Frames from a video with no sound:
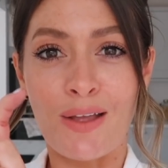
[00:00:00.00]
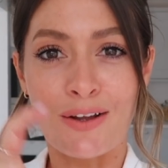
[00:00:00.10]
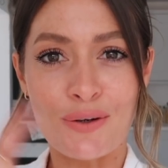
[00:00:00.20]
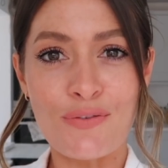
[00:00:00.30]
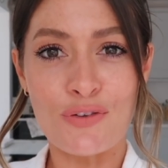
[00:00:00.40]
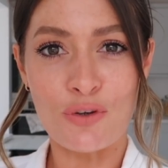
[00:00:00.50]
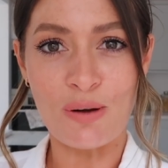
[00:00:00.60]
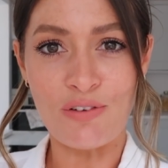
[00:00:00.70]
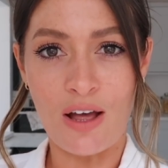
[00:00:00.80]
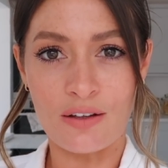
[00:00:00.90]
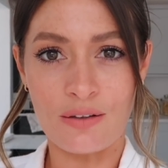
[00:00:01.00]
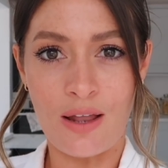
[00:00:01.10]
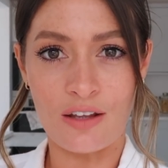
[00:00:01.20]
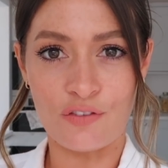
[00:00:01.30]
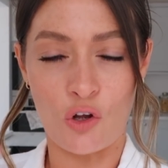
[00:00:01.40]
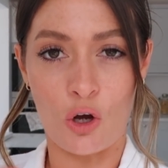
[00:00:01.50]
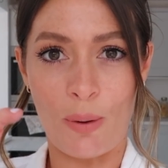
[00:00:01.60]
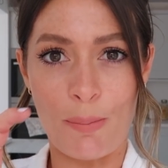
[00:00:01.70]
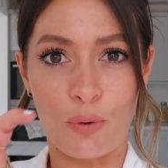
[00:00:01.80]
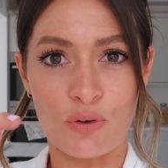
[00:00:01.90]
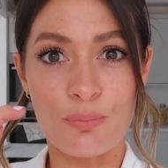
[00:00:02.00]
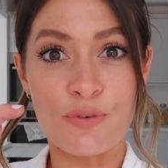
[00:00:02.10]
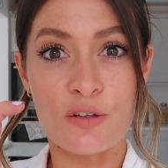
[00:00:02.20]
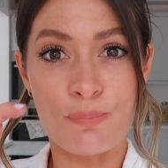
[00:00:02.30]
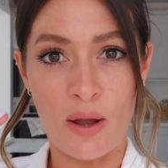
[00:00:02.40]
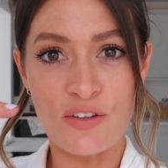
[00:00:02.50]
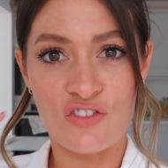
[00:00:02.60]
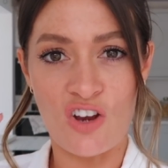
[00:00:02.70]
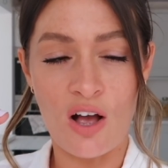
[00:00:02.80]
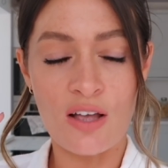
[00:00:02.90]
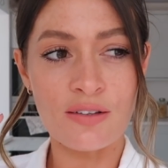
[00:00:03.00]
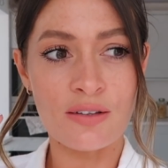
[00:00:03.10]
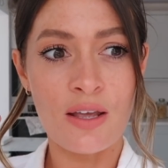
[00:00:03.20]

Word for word: I don't know if you saw my last, last vlog, but I bought some spice jars.